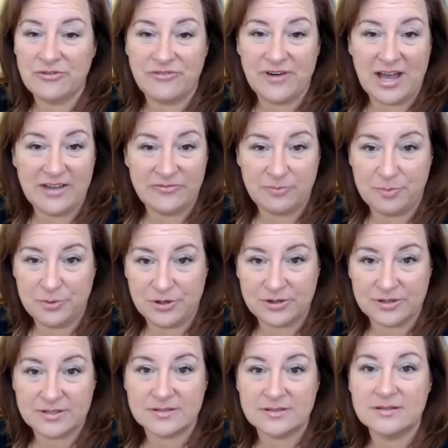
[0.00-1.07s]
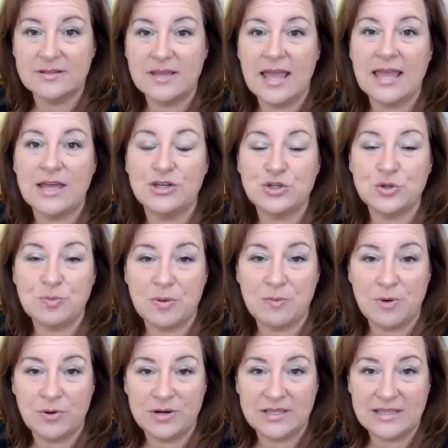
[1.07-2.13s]
5 books and you're
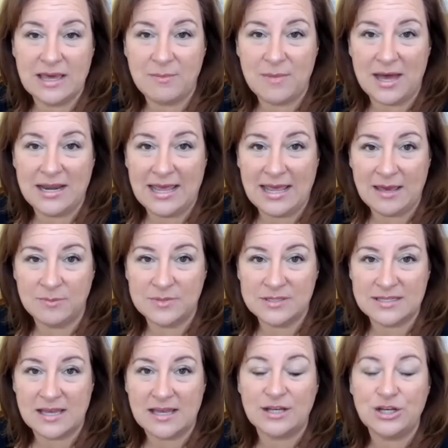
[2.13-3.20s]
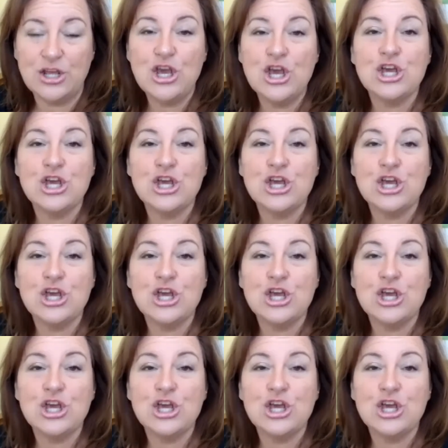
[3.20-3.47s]
promoting them on Amazon,